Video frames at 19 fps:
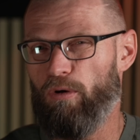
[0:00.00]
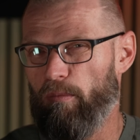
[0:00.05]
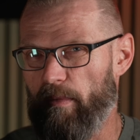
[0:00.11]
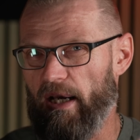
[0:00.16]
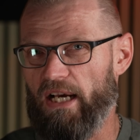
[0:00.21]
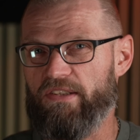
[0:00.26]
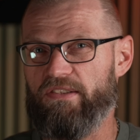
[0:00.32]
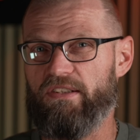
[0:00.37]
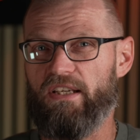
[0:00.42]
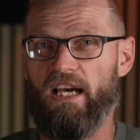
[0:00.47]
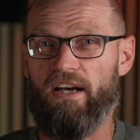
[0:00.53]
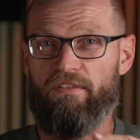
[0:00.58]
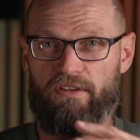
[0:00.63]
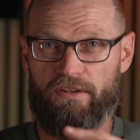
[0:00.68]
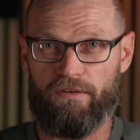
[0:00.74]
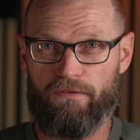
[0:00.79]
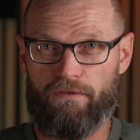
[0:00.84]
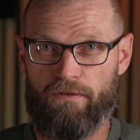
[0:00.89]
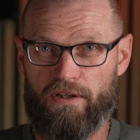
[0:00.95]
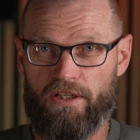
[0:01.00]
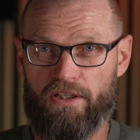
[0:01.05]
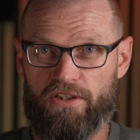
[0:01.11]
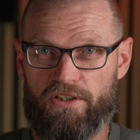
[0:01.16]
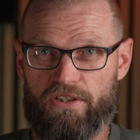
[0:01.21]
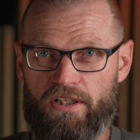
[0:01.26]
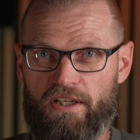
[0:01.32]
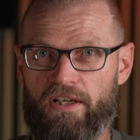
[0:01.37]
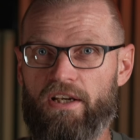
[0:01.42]
more mass you have in your
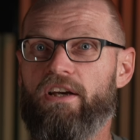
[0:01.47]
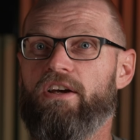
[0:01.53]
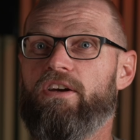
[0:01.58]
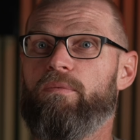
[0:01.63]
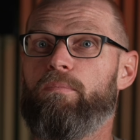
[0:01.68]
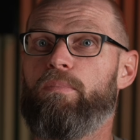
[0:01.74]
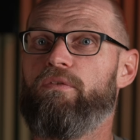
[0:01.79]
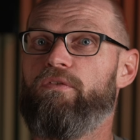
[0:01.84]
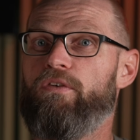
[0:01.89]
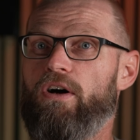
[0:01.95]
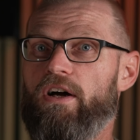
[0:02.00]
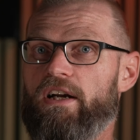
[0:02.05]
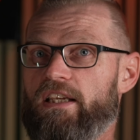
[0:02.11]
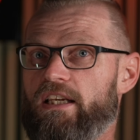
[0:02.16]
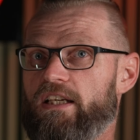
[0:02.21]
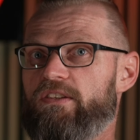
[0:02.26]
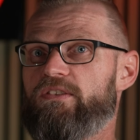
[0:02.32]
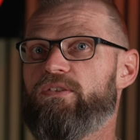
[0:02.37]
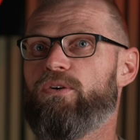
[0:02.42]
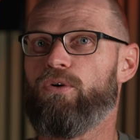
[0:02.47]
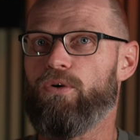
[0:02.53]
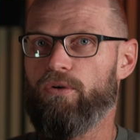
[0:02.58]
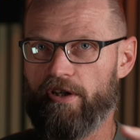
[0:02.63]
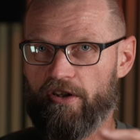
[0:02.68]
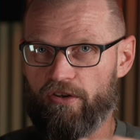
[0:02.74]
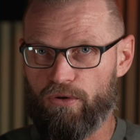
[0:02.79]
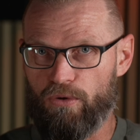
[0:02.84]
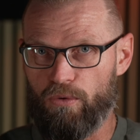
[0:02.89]
fridge, providing it's
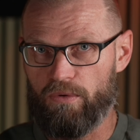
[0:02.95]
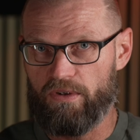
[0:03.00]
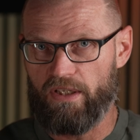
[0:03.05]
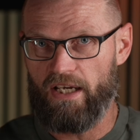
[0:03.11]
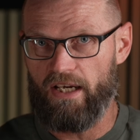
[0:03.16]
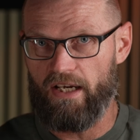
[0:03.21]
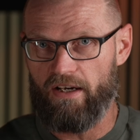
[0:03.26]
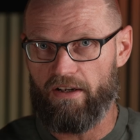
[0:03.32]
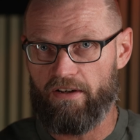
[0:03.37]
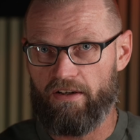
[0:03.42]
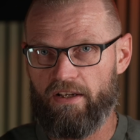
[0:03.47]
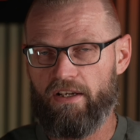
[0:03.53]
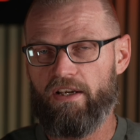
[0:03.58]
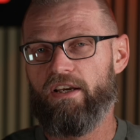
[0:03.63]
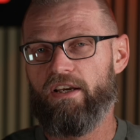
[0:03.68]
already cooled down,